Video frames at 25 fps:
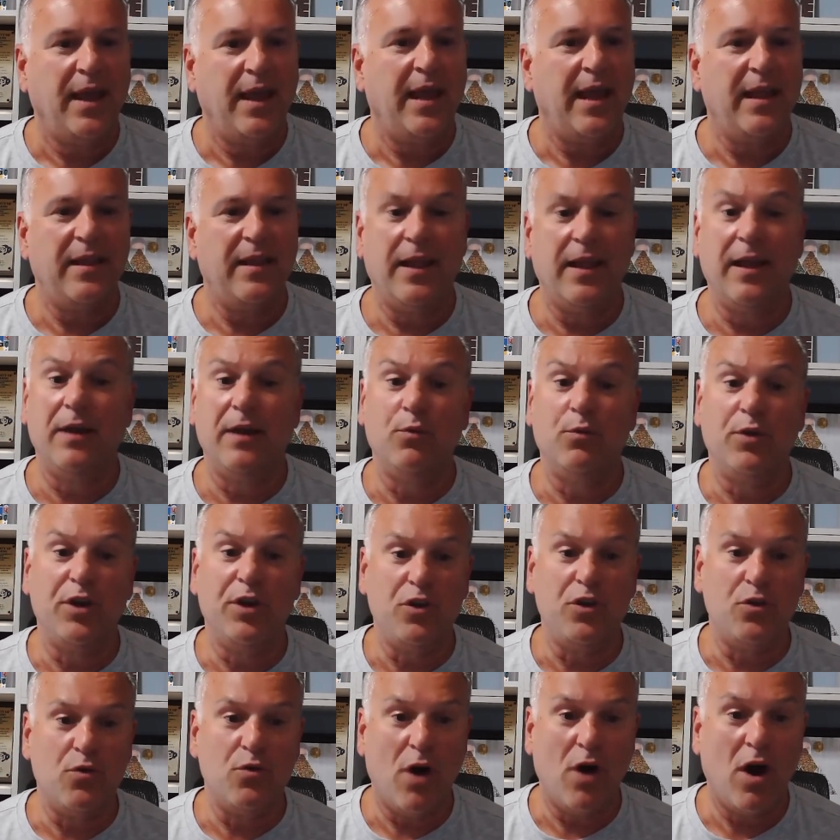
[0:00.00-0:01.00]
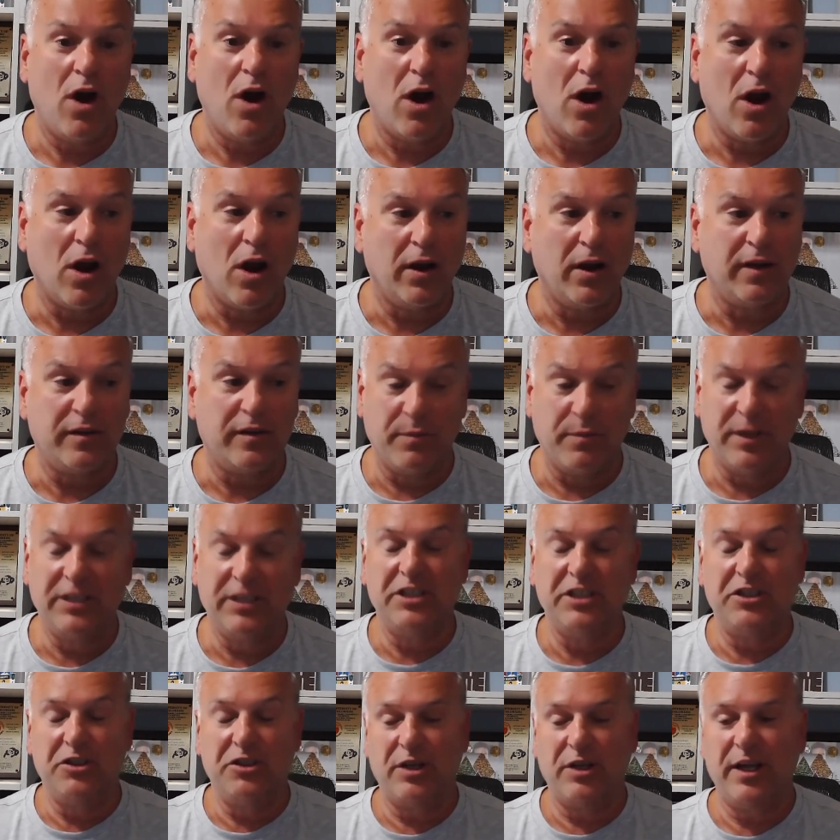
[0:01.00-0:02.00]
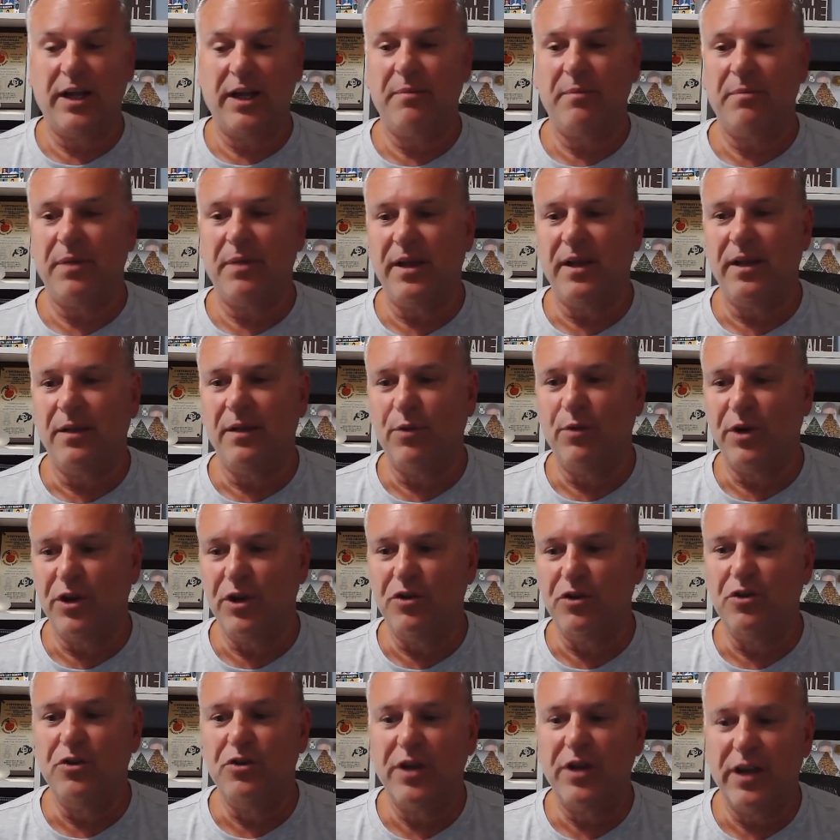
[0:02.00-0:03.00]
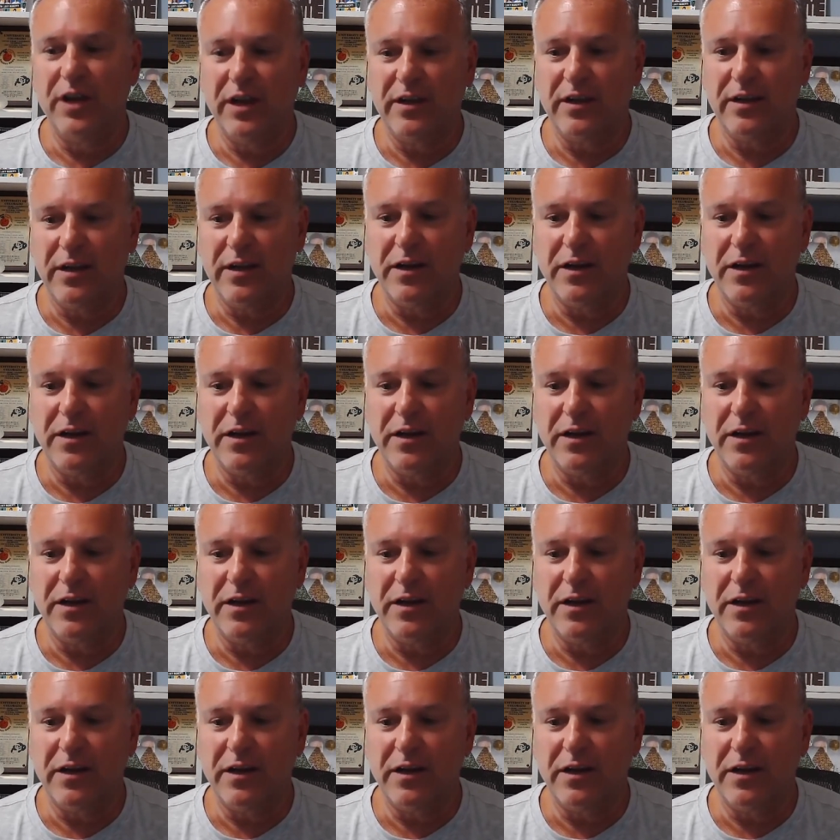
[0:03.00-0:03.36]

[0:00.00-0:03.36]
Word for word: And then when you are, as much as you can be, when you do get in an